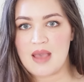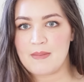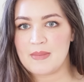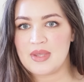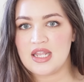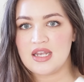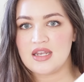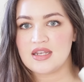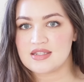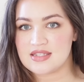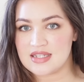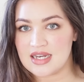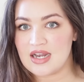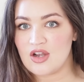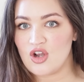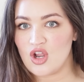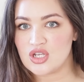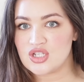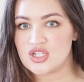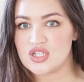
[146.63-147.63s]
I mean, did
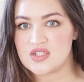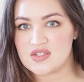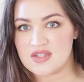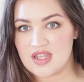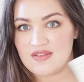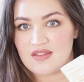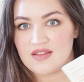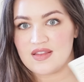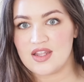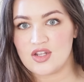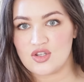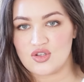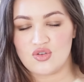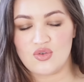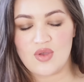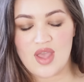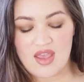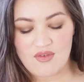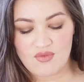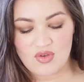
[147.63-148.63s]
I not just say that they
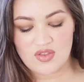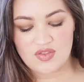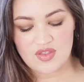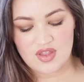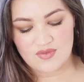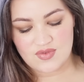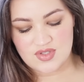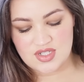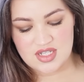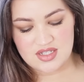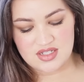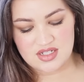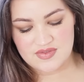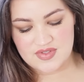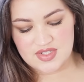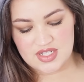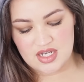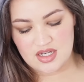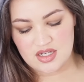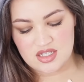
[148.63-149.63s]
do everything for
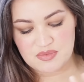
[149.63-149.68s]
sensitive skin?